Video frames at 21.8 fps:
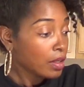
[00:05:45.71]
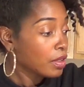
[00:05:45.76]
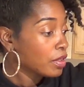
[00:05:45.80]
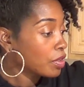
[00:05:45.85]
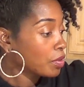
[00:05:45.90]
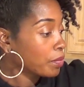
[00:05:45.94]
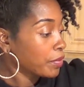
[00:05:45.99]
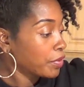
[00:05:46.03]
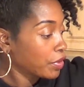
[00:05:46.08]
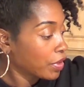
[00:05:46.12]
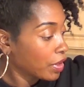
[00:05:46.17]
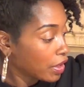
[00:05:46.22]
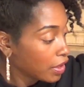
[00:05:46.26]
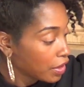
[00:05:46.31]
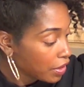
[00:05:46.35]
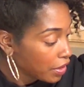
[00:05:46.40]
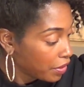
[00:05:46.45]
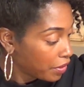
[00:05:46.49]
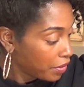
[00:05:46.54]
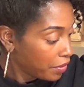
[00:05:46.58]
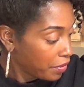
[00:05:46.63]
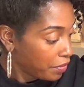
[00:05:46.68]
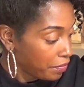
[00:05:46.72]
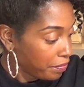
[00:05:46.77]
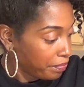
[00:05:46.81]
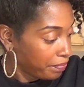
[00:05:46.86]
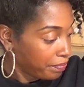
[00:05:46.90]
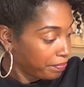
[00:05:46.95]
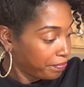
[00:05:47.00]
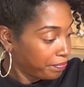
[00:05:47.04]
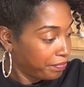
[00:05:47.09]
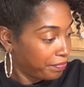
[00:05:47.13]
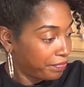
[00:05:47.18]
So what you're going to do
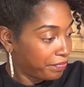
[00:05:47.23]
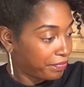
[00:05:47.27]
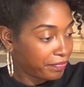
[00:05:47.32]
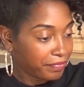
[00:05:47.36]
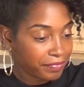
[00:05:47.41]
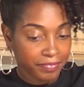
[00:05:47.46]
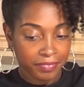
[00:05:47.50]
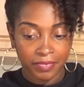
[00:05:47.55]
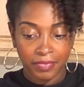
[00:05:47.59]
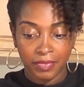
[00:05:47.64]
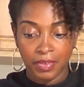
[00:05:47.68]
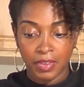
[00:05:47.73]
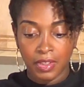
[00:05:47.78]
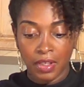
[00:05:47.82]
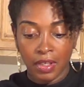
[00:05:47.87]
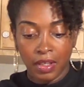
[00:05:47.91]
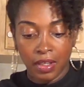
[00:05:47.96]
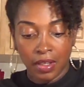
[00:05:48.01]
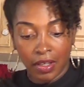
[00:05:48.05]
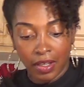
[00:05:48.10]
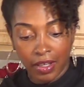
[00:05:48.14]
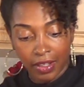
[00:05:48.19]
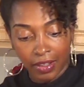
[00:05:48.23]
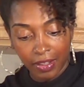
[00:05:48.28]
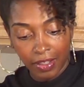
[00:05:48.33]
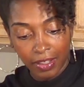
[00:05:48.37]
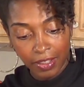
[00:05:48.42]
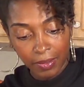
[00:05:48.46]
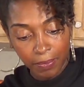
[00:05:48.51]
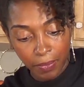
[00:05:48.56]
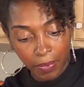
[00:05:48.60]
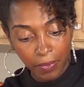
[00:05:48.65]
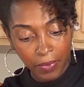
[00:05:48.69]
at
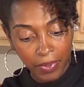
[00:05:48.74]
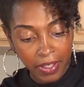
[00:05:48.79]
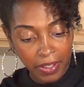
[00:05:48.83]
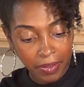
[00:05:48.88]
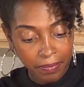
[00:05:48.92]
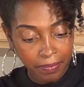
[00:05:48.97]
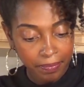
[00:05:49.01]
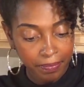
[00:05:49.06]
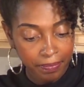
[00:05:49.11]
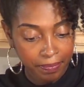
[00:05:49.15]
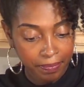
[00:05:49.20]
this point,